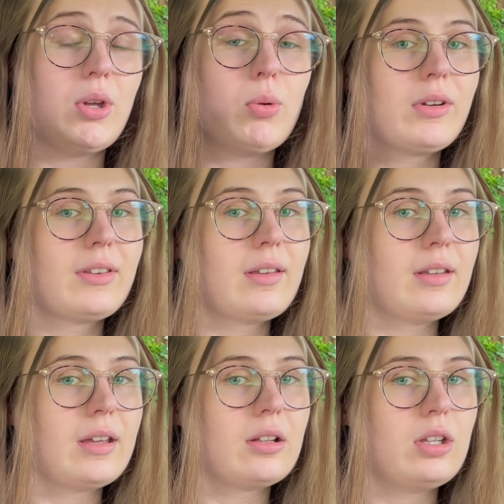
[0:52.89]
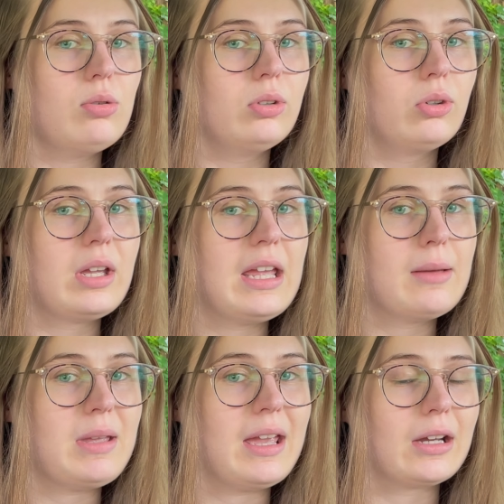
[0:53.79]
it works as like a cute little
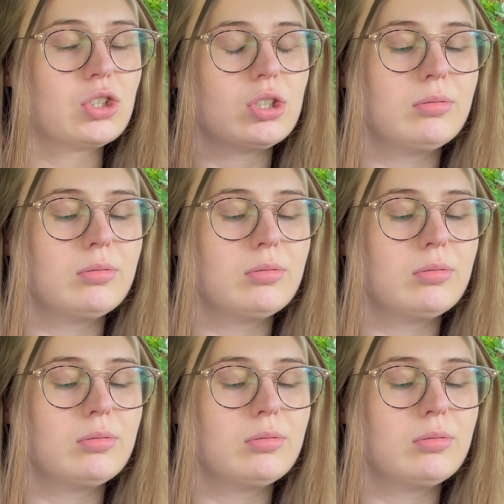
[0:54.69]
cami action.